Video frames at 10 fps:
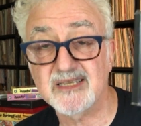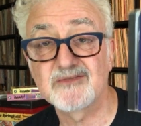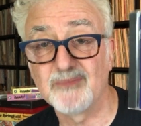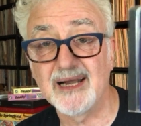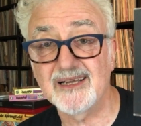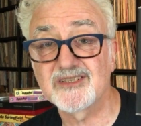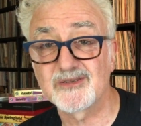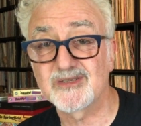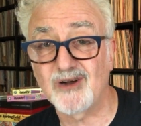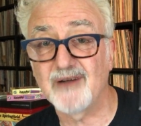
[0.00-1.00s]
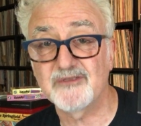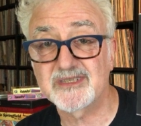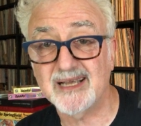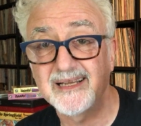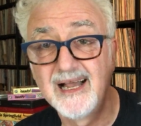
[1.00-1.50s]
As Miles does often
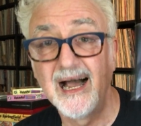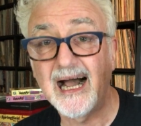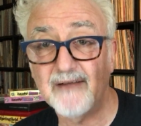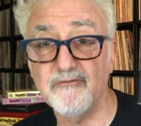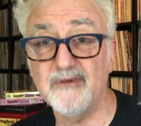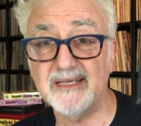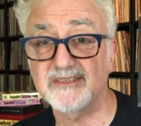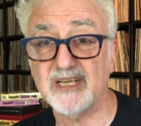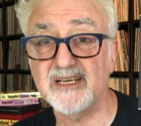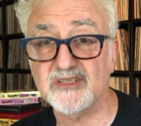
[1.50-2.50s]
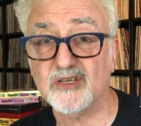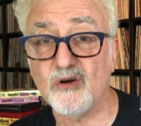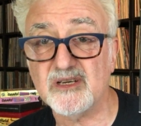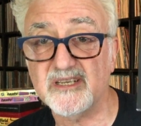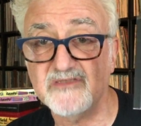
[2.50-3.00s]
say, I've changed the
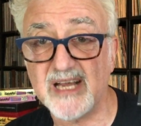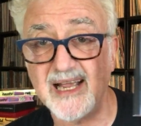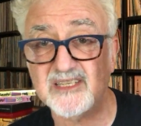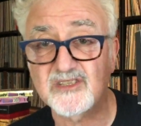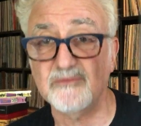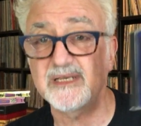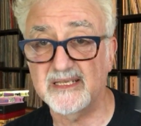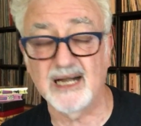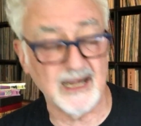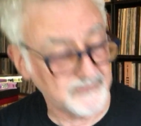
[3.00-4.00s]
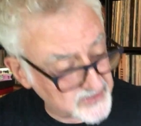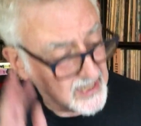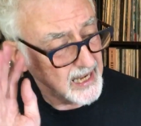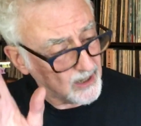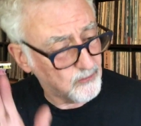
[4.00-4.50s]
course of jazz 3 times.
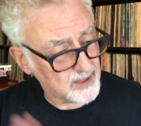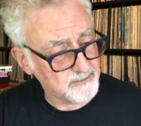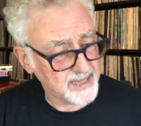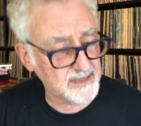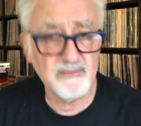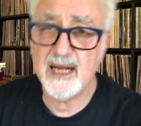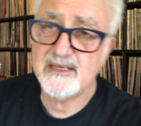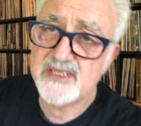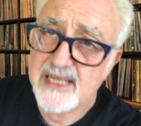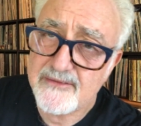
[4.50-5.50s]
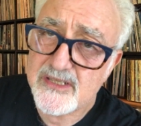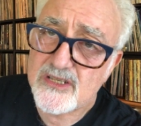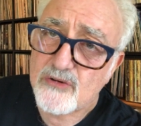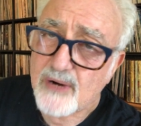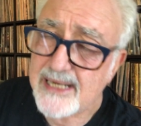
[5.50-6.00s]
And what made Miles Davis
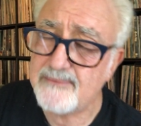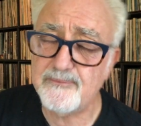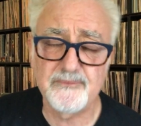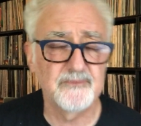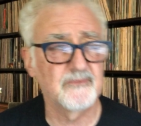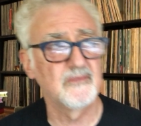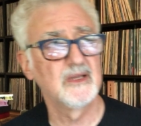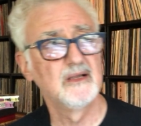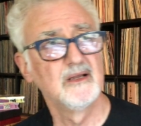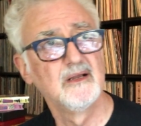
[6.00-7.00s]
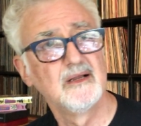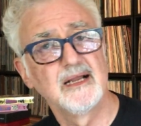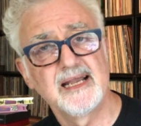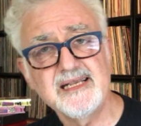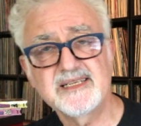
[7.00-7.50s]
great?
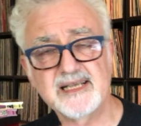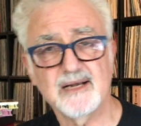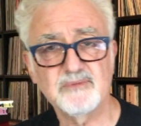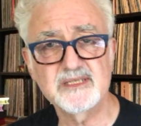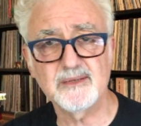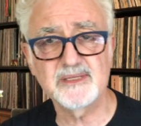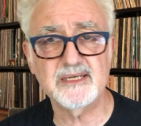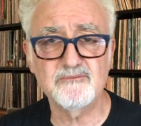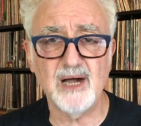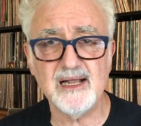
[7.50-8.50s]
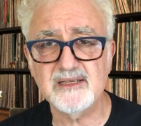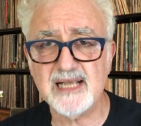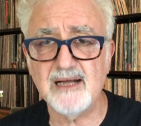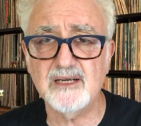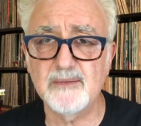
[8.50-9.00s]
He said it when someone said, Miles,
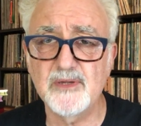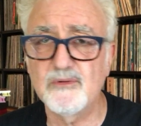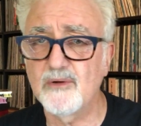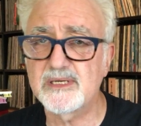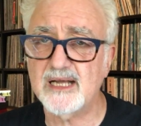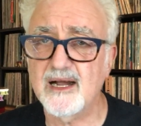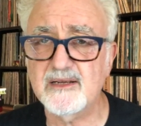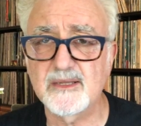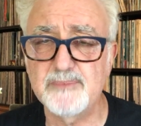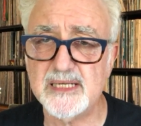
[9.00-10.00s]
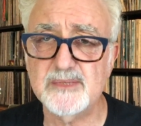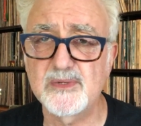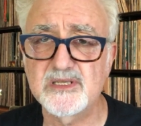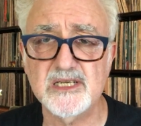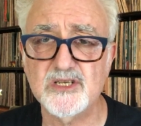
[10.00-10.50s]
how come you always hire the best
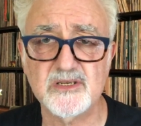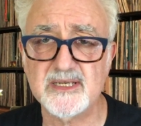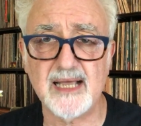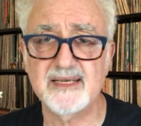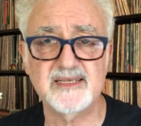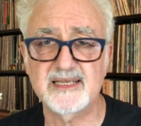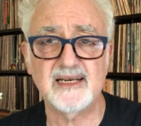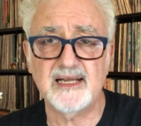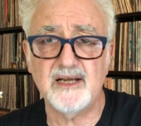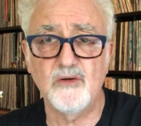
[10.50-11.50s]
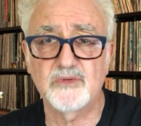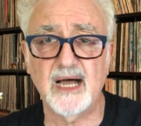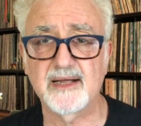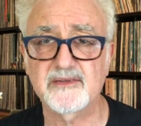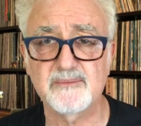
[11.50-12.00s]
musicians? And he said, I don't
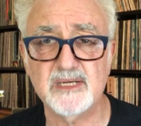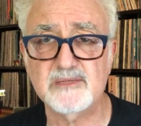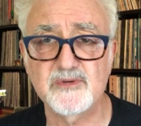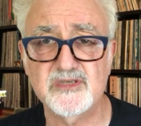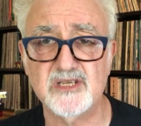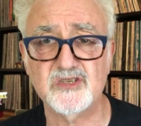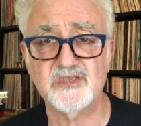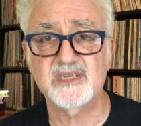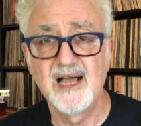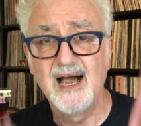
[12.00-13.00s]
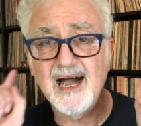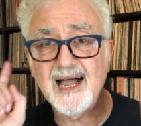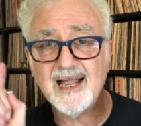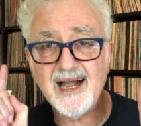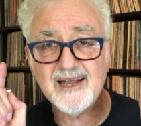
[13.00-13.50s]
hire the best musicians. I
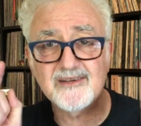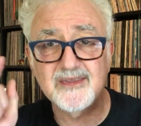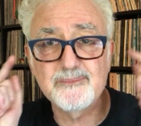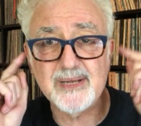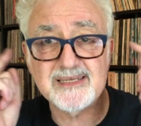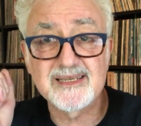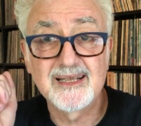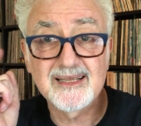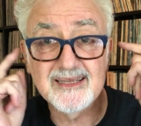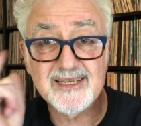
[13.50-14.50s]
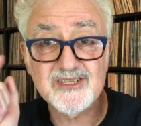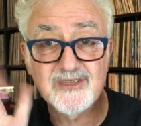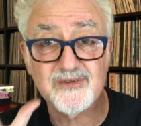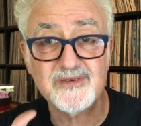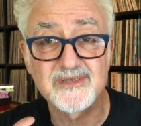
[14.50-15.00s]
hire the best
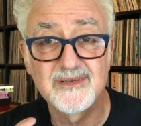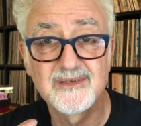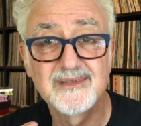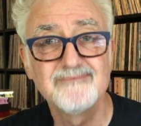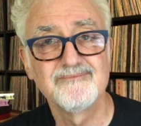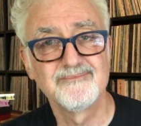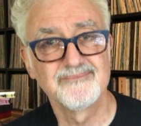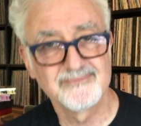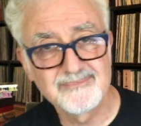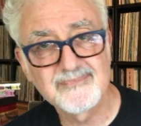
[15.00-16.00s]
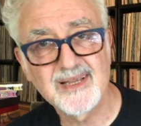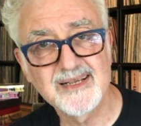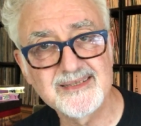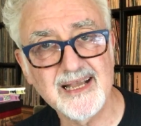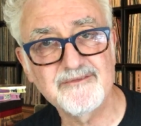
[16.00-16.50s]
listeners.
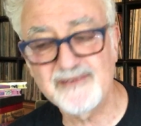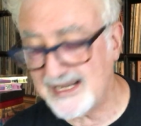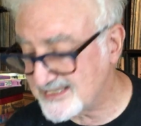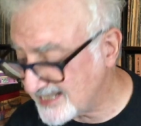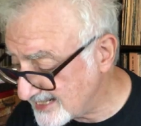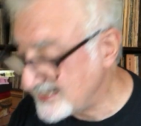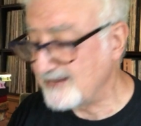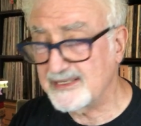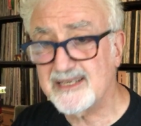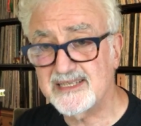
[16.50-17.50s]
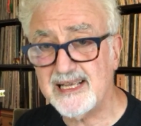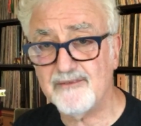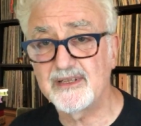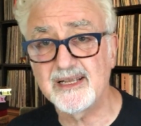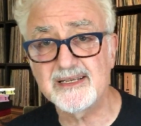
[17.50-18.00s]
Isn't that fascinating? Now, in the
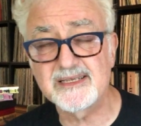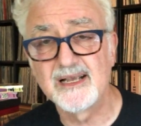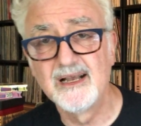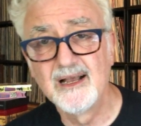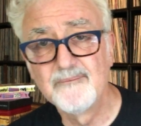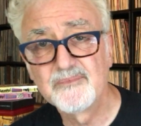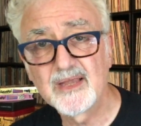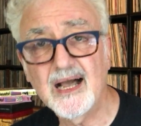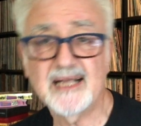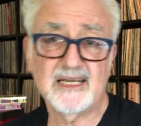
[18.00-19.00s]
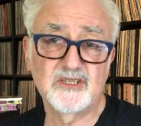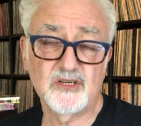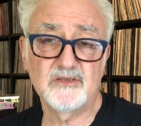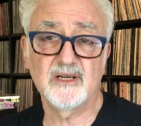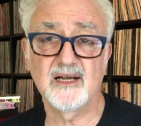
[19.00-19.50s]
70s, I got
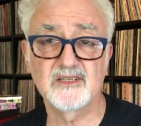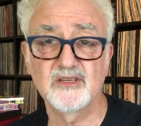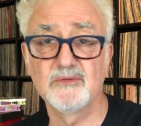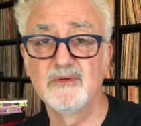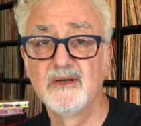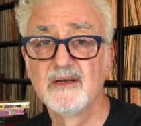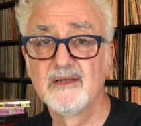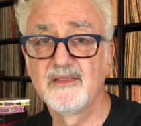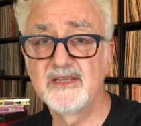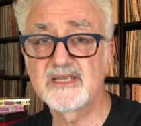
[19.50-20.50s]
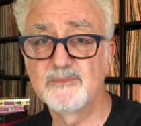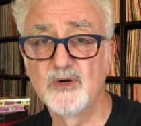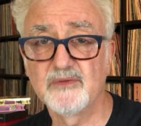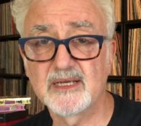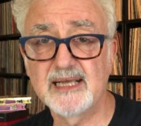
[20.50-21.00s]
turned on to this
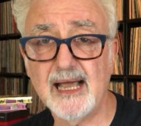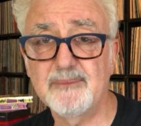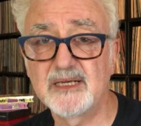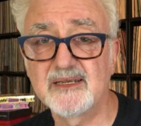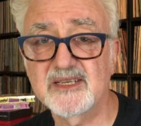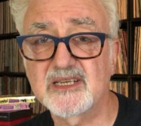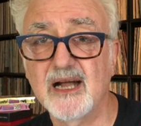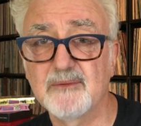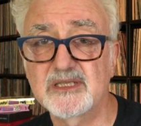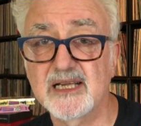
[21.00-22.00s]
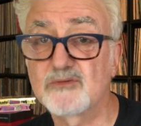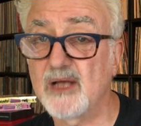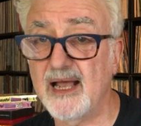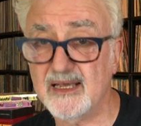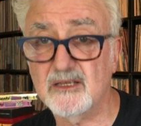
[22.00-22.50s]
movie, Cabin in the Sky, which has
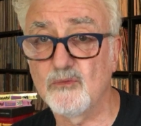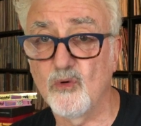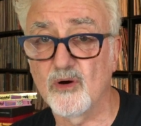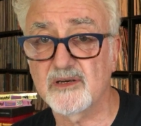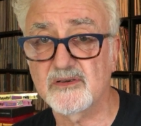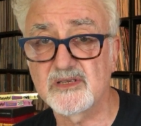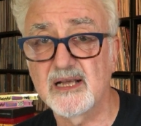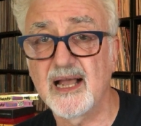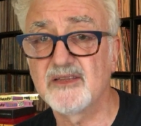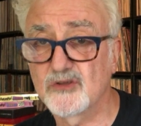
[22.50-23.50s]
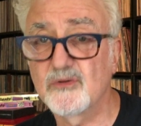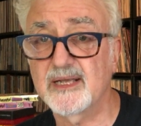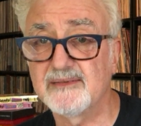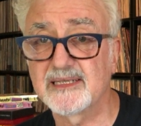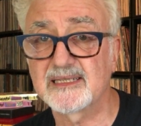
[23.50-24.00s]
Ethel Waters and Duke
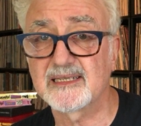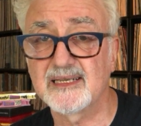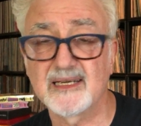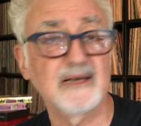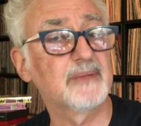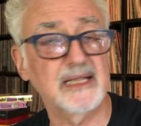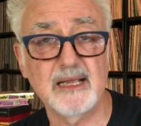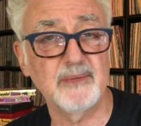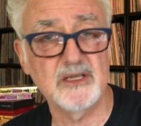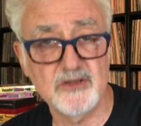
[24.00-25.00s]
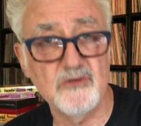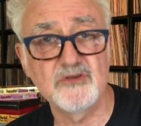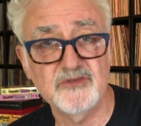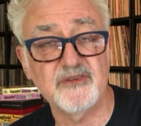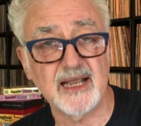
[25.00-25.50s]
Ellington in it. And I became a
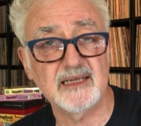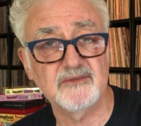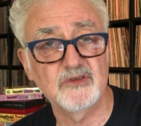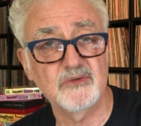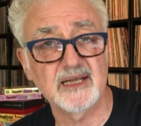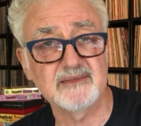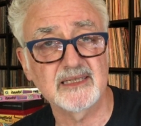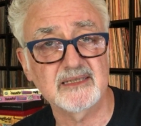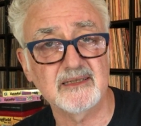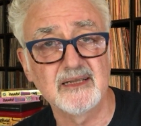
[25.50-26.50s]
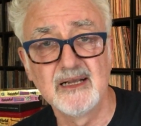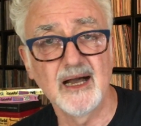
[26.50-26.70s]
huge fan of Duke Ellington.